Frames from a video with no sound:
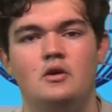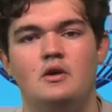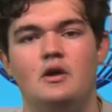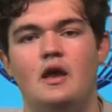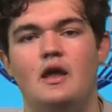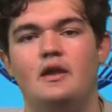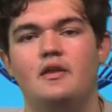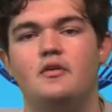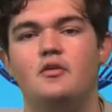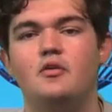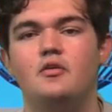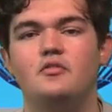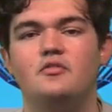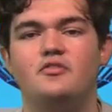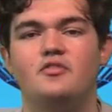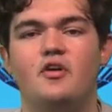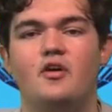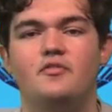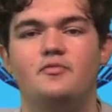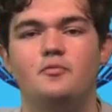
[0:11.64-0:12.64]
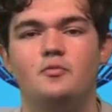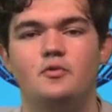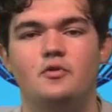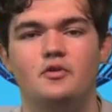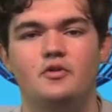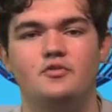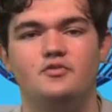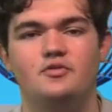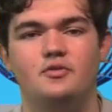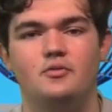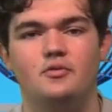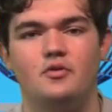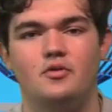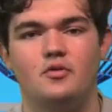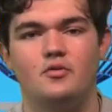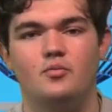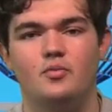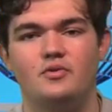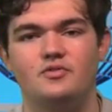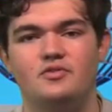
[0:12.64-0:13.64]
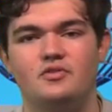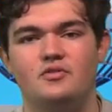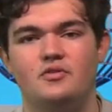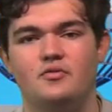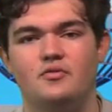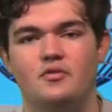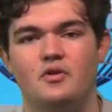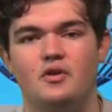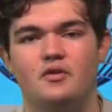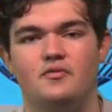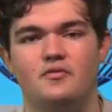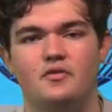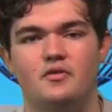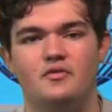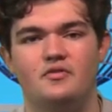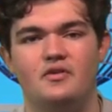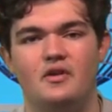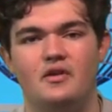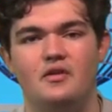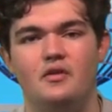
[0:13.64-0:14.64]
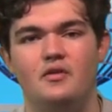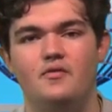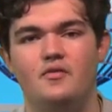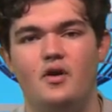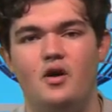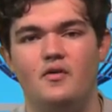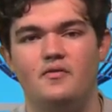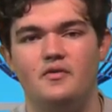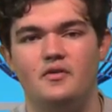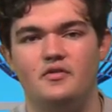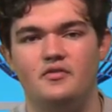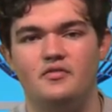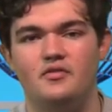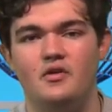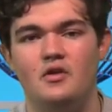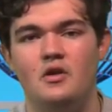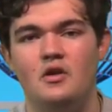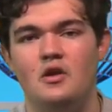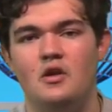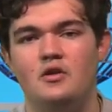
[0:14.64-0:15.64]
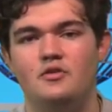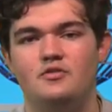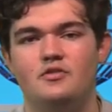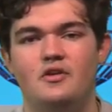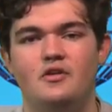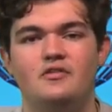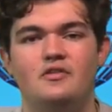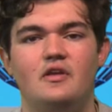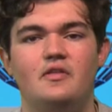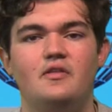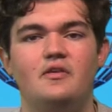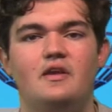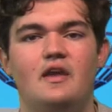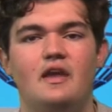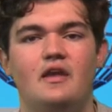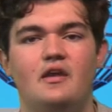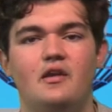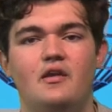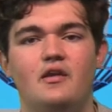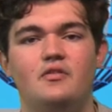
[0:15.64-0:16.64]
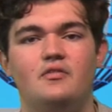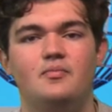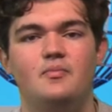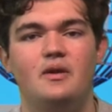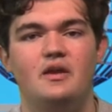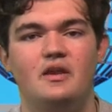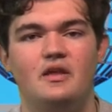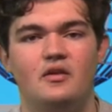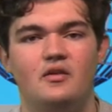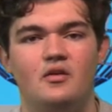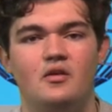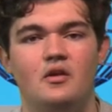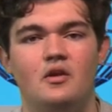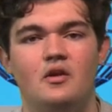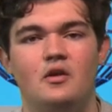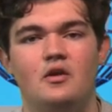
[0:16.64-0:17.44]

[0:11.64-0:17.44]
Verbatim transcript: Any current sophomore or junior wishing to run for executive office should attend the candidates meeting